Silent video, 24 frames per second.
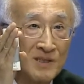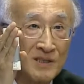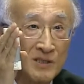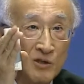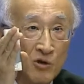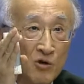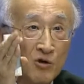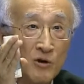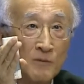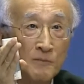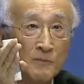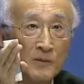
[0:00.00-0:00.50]

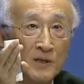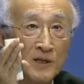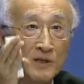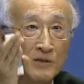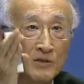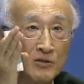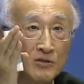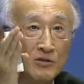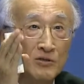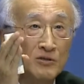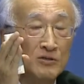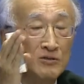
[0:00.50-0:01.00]
European
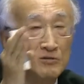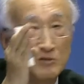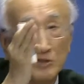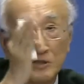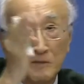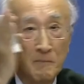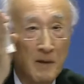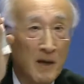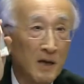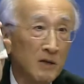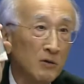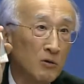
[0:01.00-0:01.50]
Union,
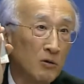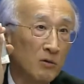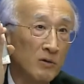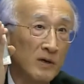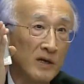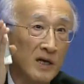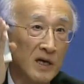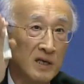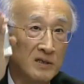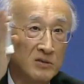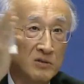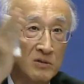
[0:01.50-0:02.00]
Japan,
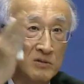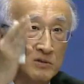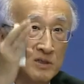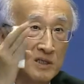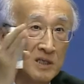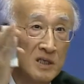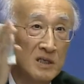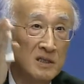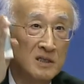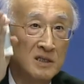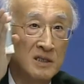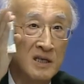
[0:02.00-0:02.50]
Korea. So
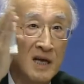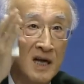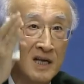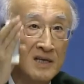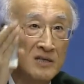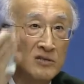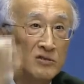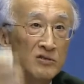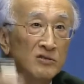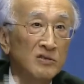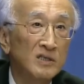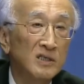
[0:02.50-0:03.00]
these
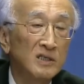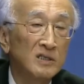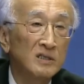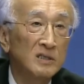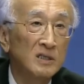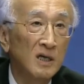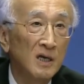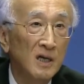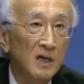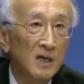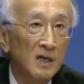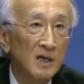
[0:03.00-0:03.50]

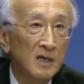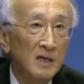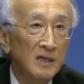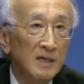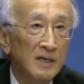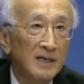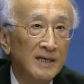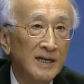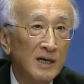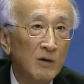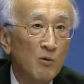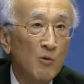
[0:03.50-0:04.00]
countries,
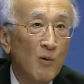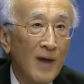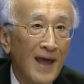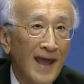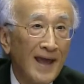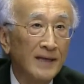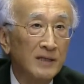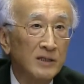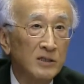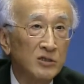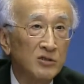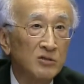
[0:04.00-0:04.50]
in a
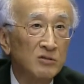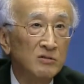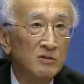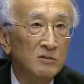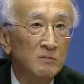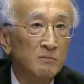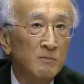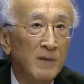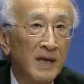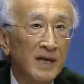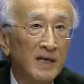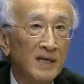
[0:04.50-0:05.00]
way,
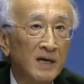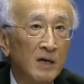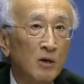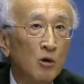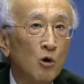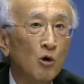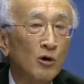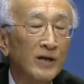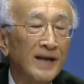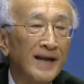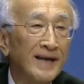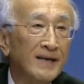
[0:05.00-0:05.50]
should make a
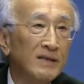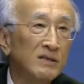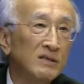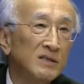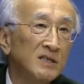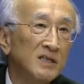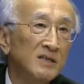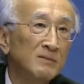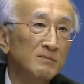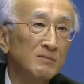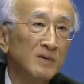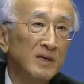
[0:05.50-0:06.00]

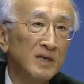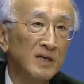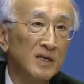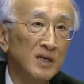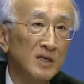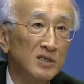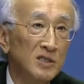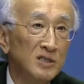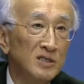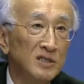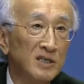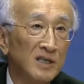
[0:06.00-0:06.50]
collective
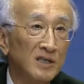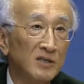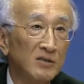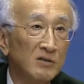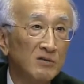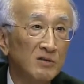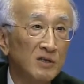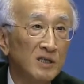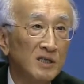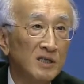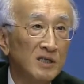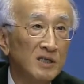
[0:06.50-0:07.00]
energy
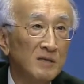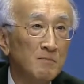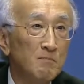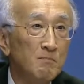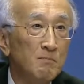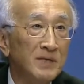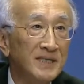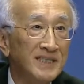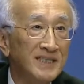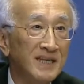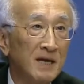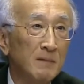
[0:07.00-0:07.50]
security
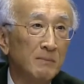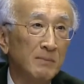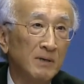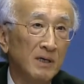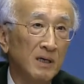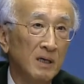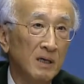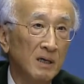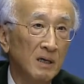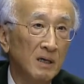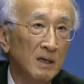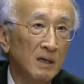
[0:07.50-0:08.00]
vis-a-vis
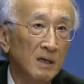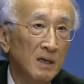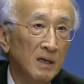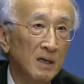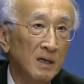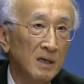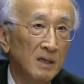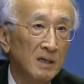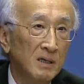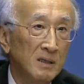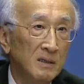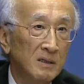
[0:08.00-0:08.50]

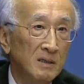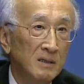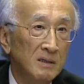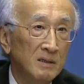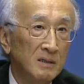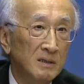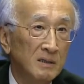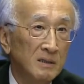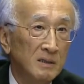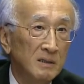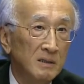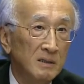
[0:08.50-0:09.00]

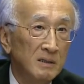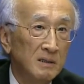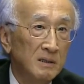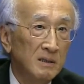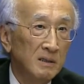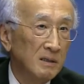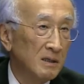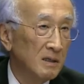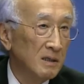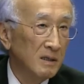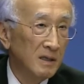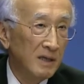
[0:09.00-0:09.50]

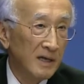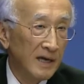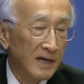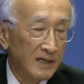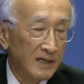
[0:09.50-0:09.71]
-vis, uh,